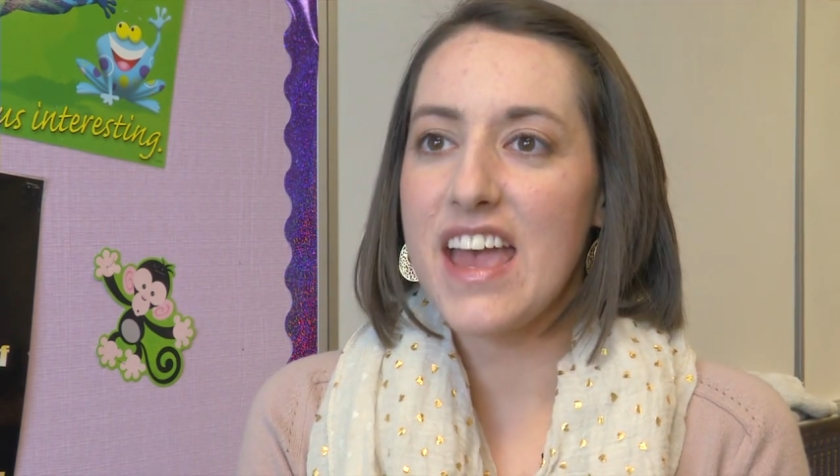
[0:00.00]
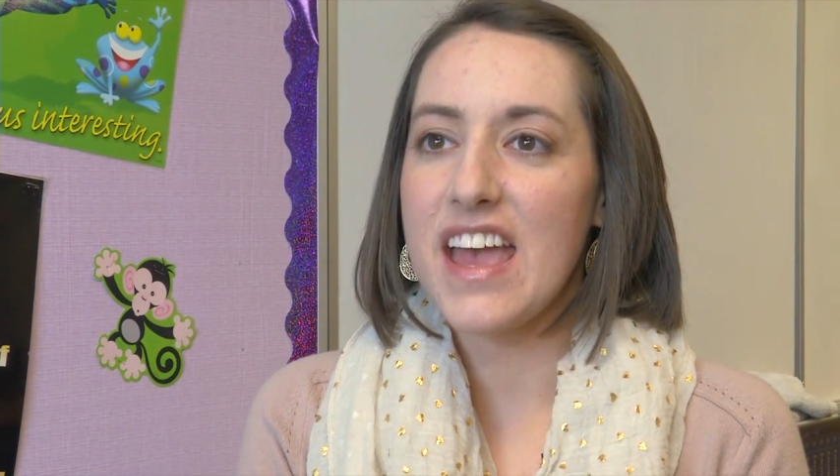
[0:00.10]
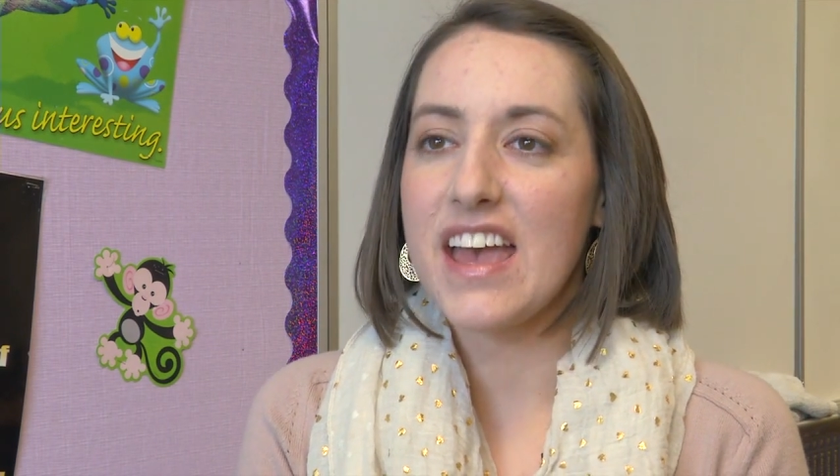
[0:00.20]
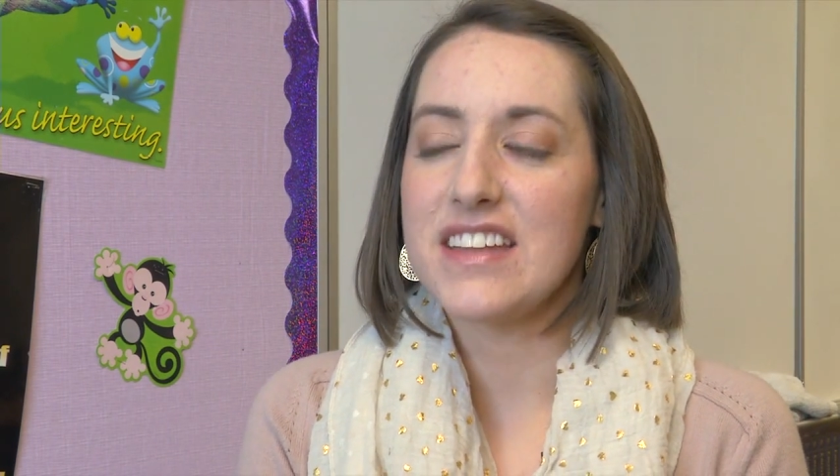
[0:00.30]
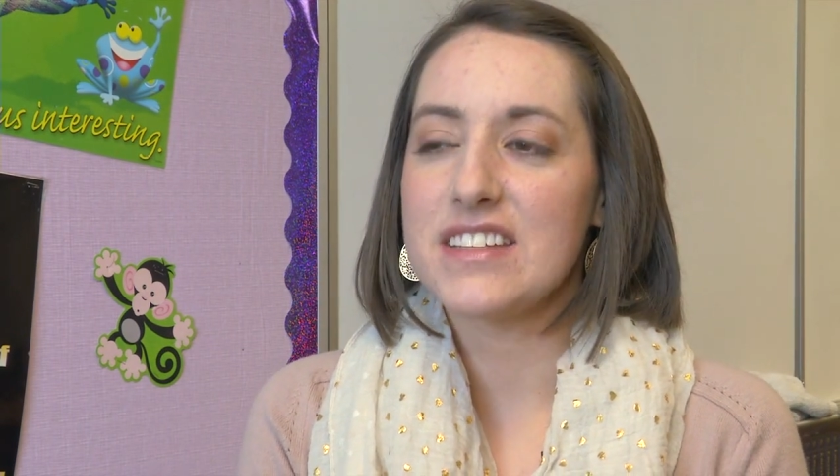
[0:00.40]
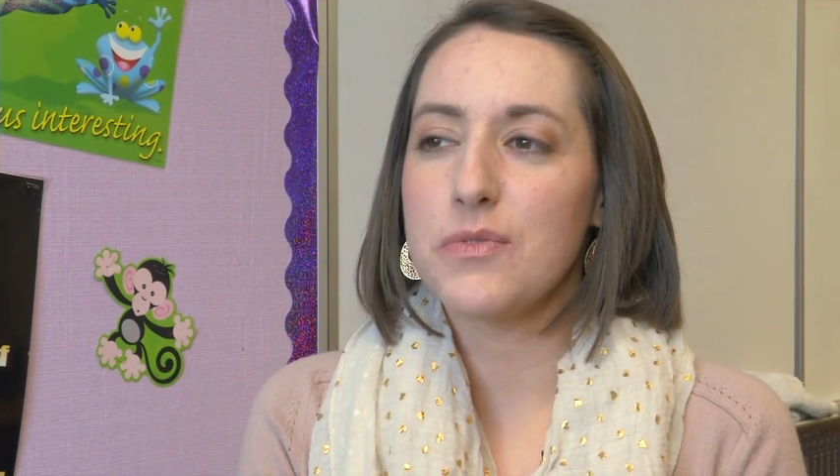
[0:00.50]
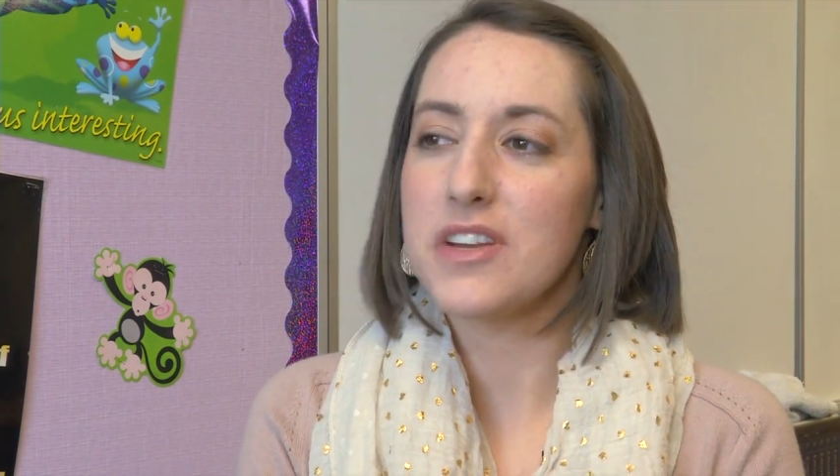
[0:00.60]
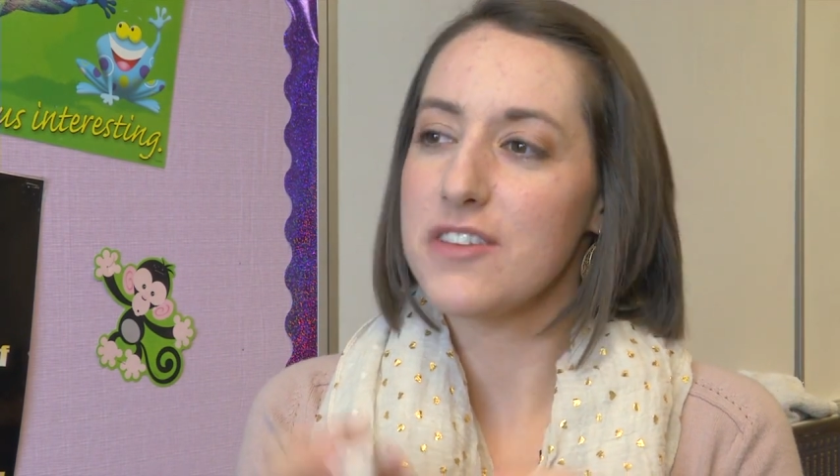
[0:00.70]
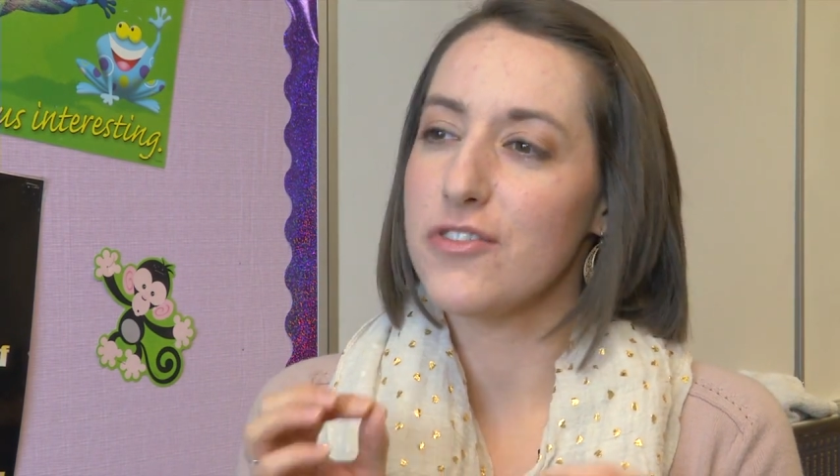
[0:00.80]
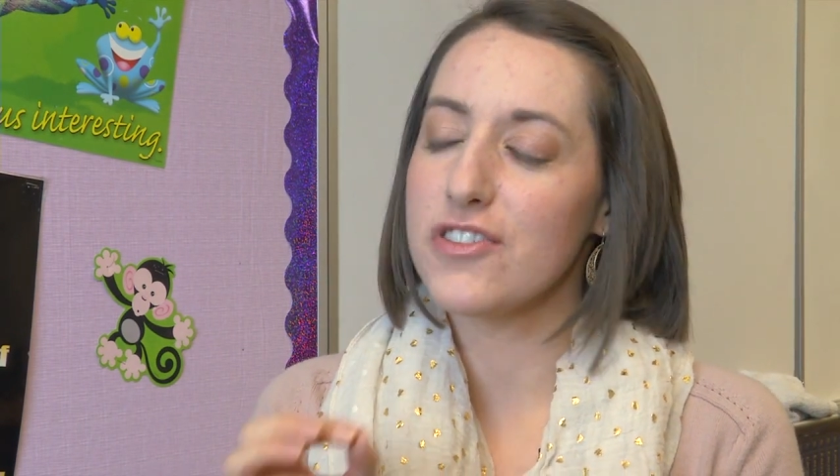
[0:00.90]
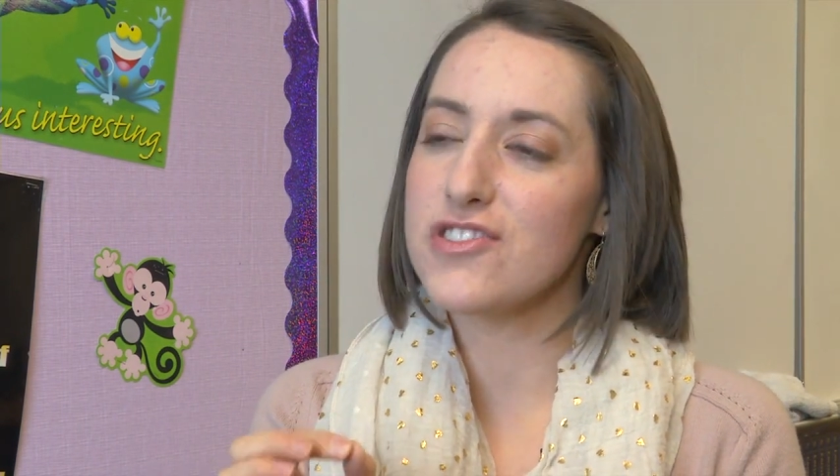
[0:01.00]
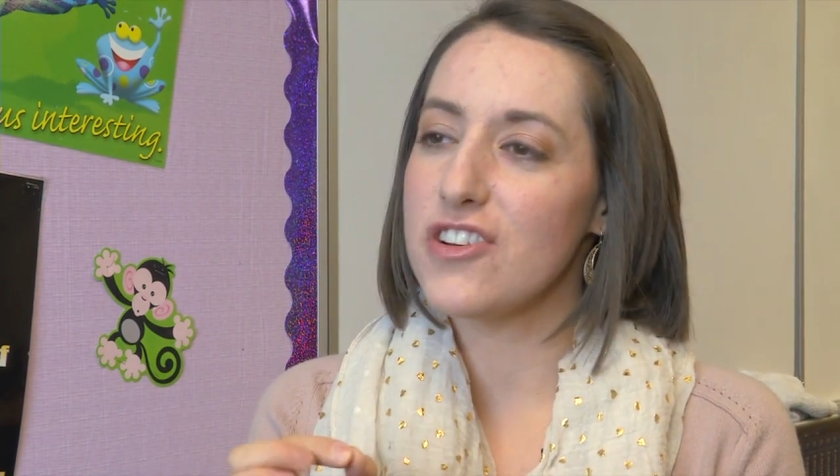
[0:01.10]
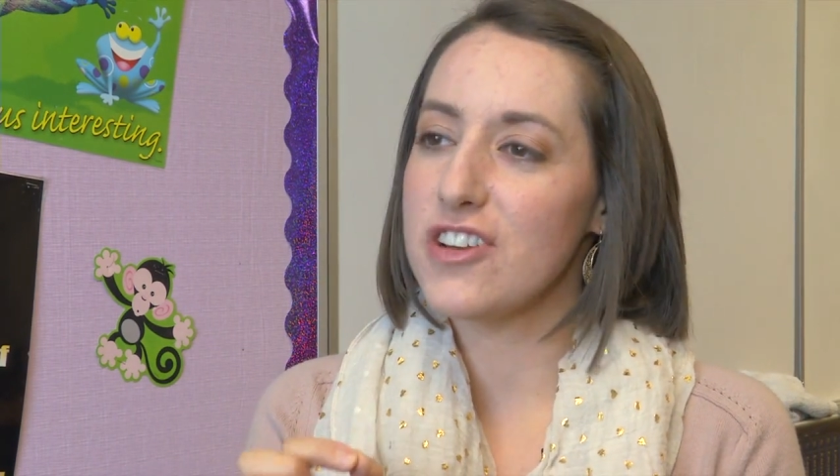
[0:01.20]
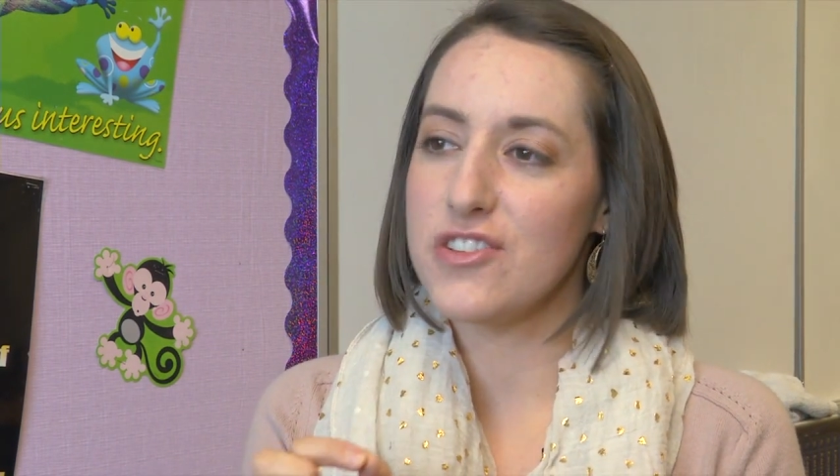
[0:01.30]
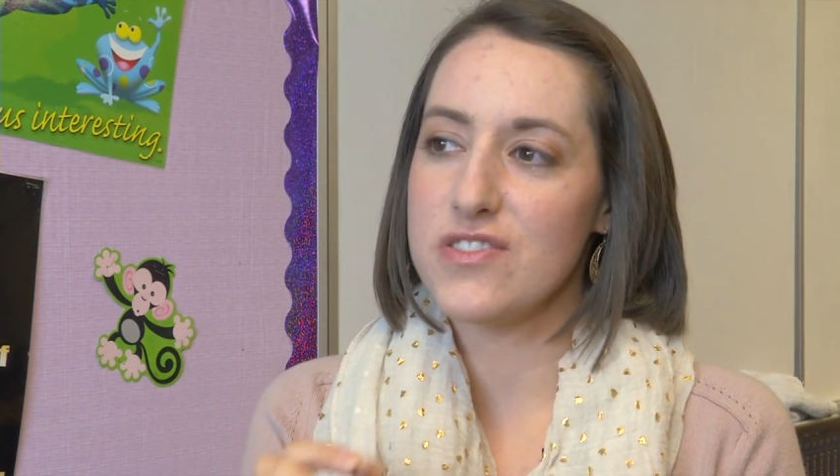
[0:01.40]
And when he first
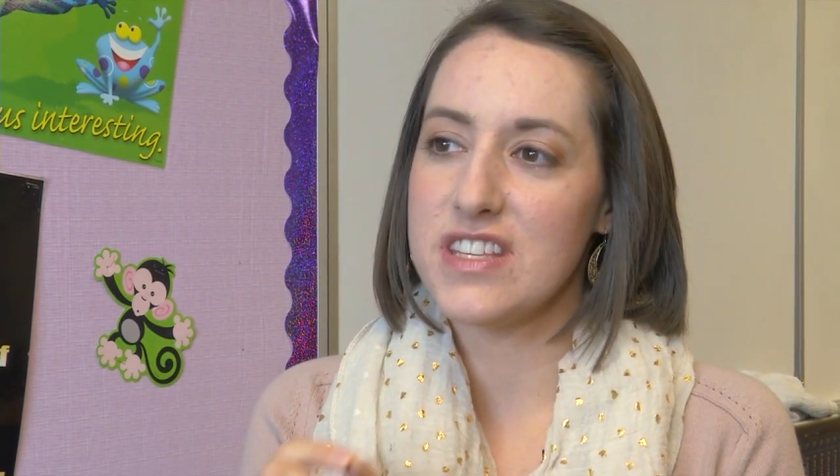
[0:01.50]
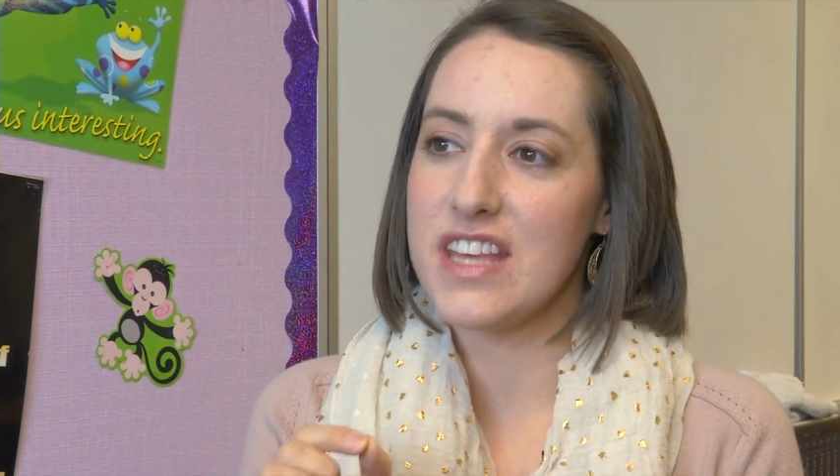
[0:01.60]
started using